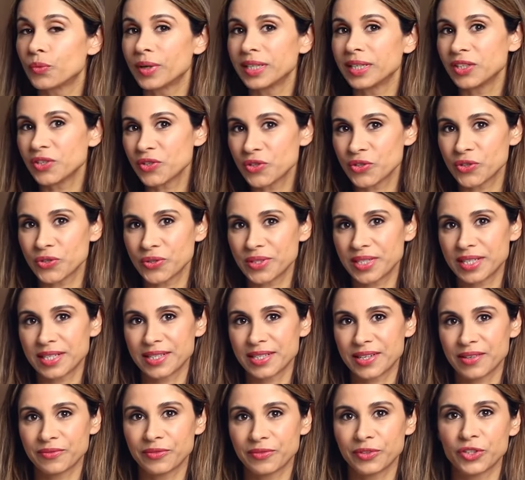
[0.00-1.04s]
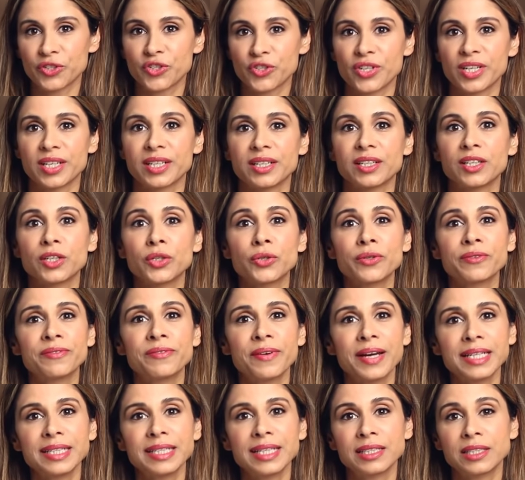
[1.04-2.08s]
When you use this conversion, you'll
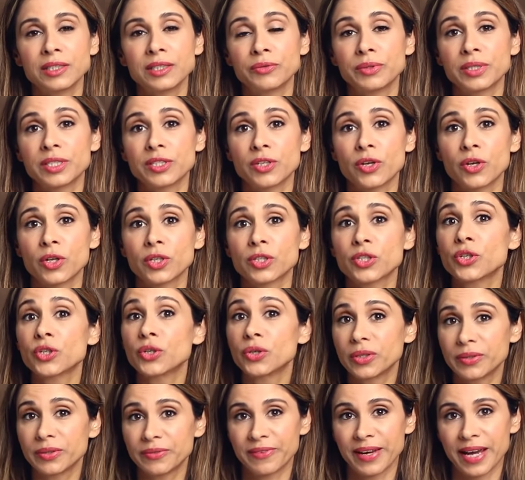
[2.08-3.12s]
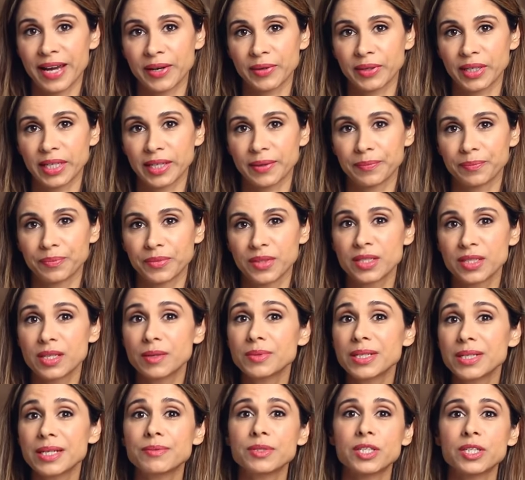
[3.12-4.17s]
find that the results could vary.
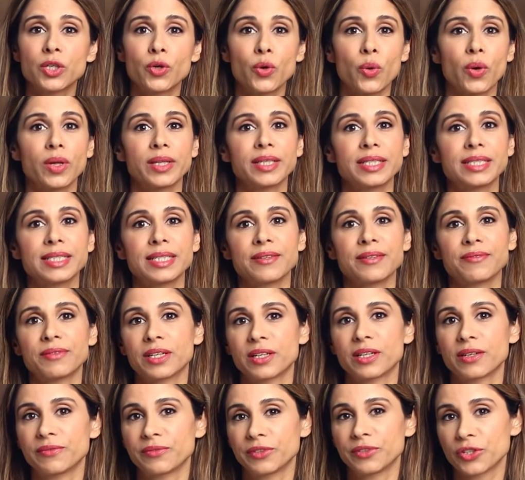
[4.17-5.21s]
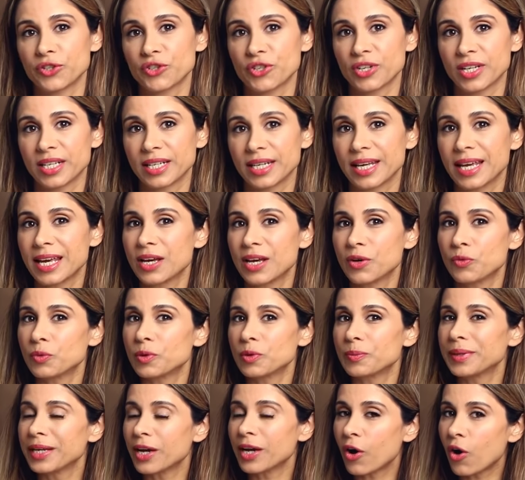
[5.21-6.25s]
Sometimes the quality of the conversion
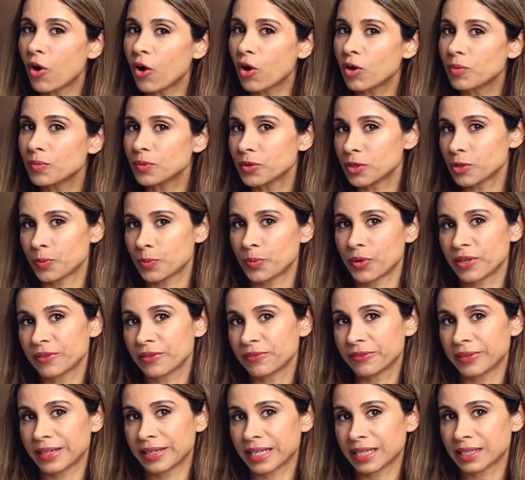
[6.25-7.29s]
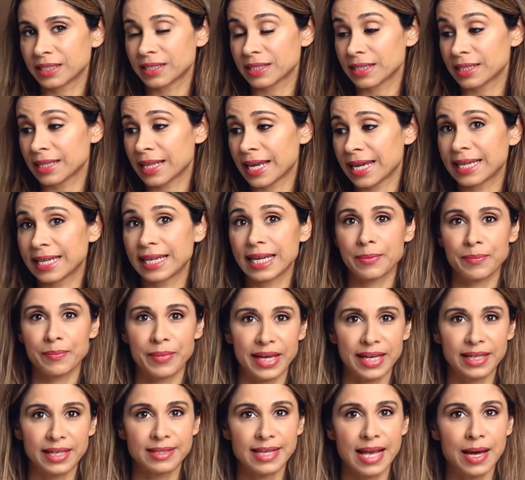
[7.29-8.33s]
will be almost perfect, like in
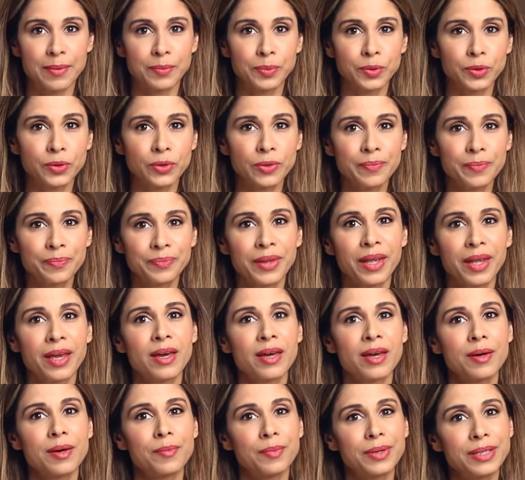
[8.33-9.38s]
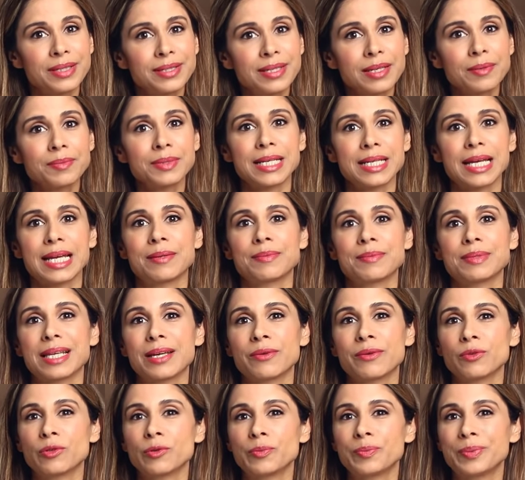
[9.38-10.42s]
my example, but sometimes
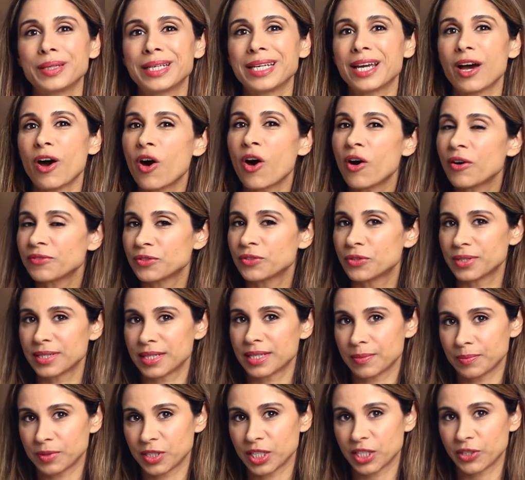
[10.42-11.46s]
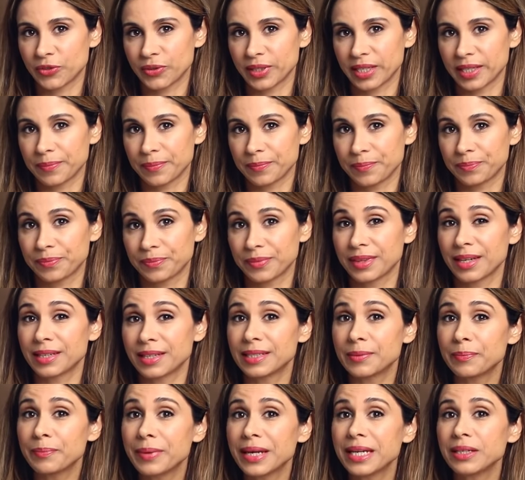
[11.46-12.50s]
it will be off to some degree. Now,
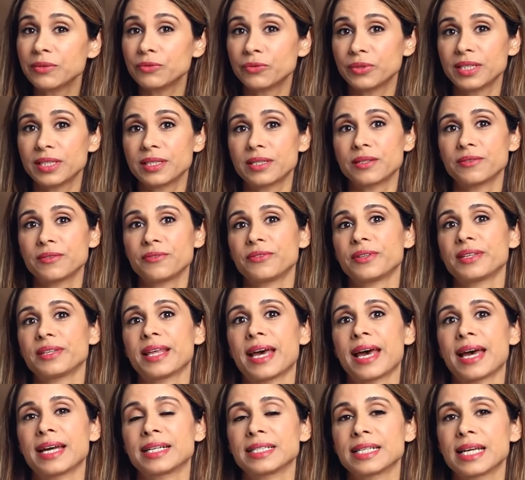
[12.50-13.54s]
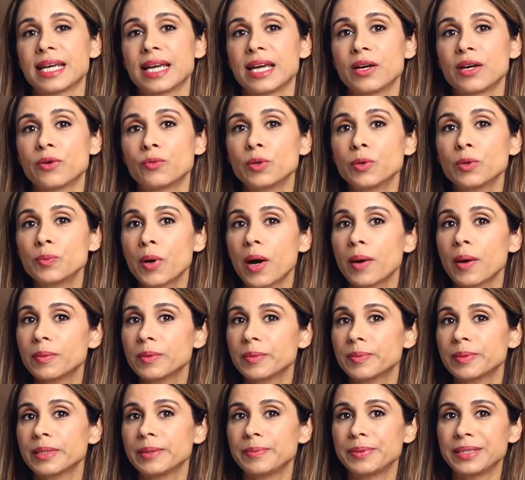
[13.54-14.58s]
the main reason for that will
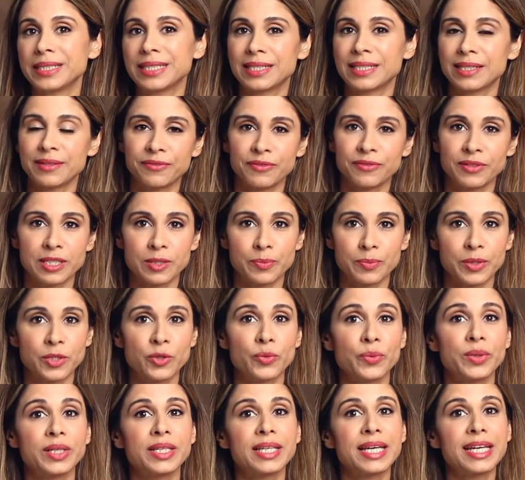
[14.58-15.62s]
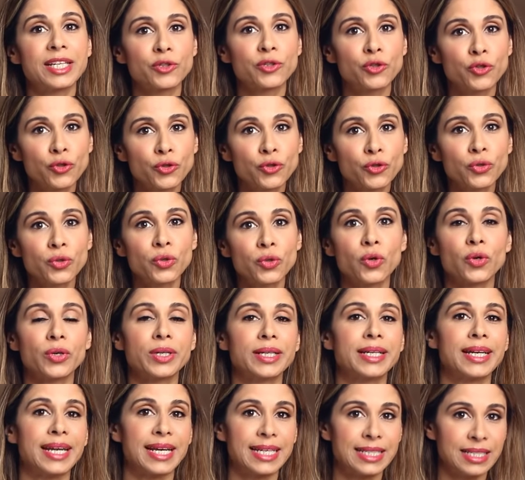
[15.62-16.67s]
probably be the difference between a true
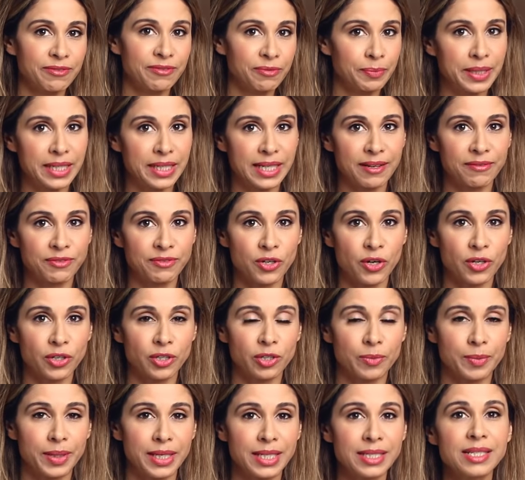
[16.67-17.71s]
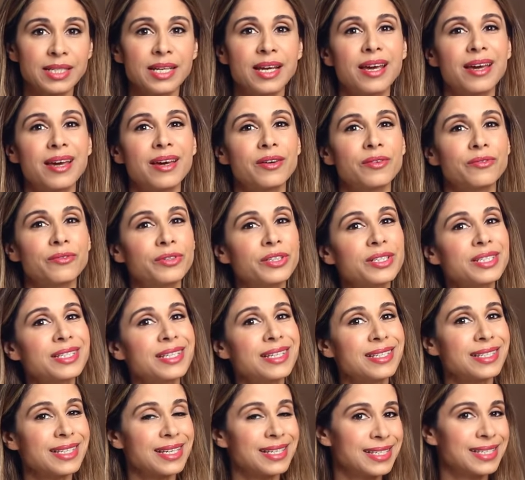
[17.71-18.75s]
or native PDF document
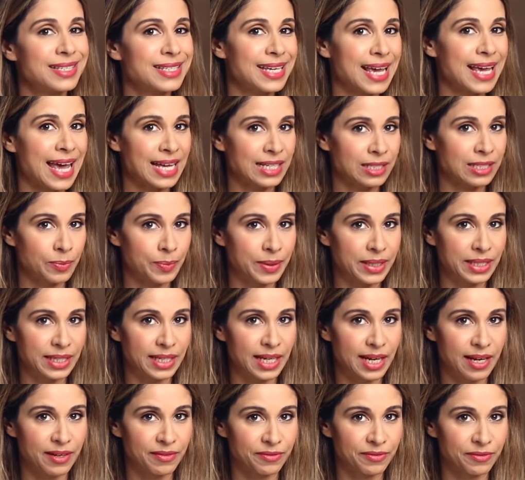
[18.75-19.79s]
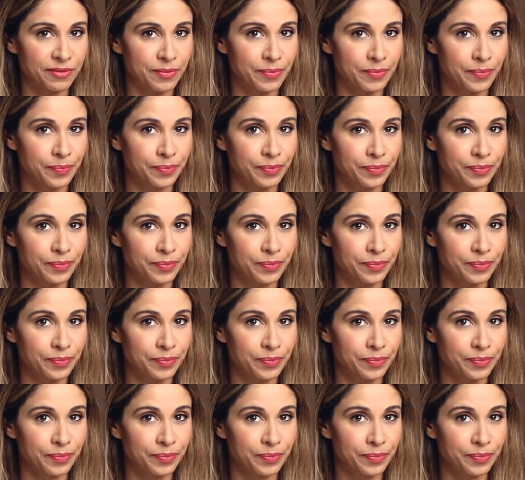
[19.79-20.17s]
versus a scanned PDF.